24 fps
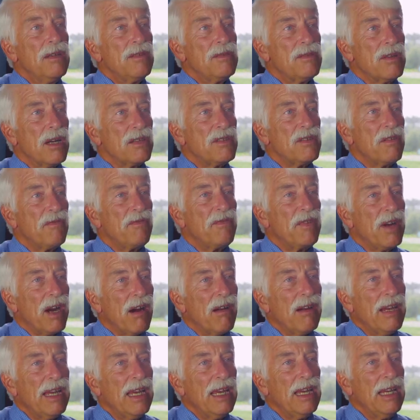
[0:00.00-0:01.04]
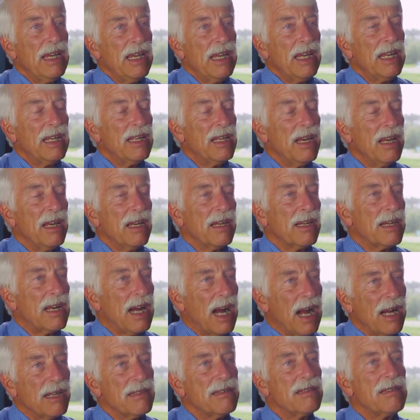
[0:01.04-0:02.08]
such a varying,
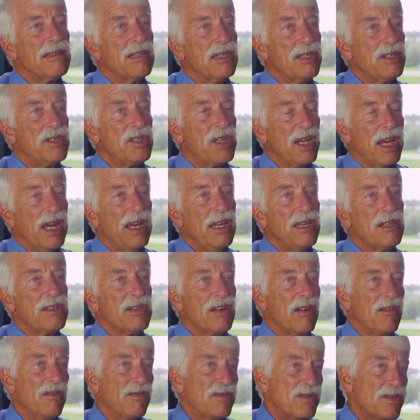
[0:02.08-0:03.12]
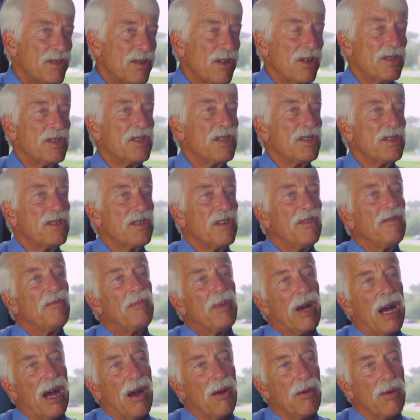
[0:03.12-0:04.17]
constant change of surges
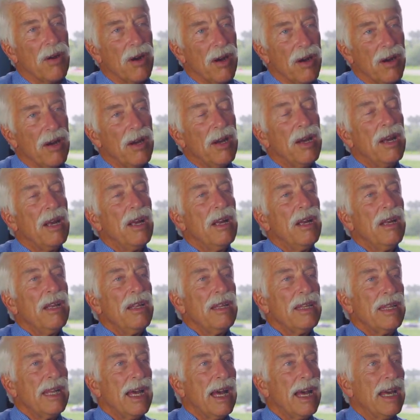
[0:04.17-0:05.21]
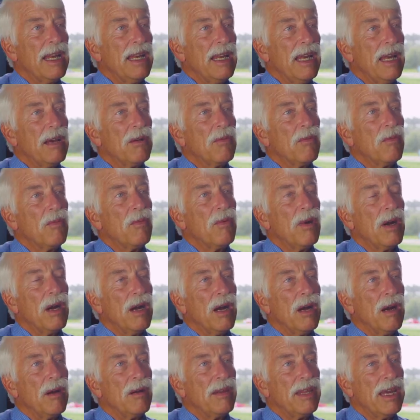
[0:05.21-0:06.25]
of power that
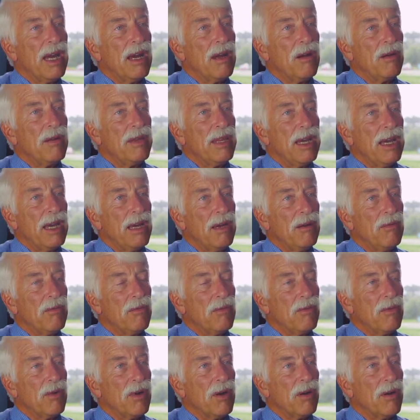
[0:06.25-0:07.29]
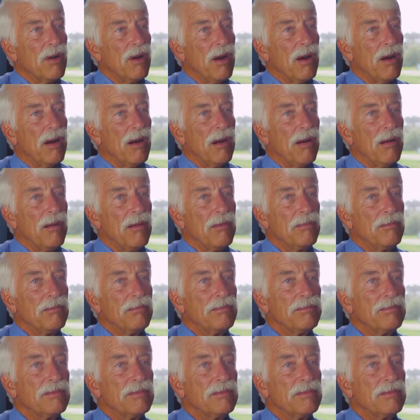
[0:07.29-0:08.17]
they were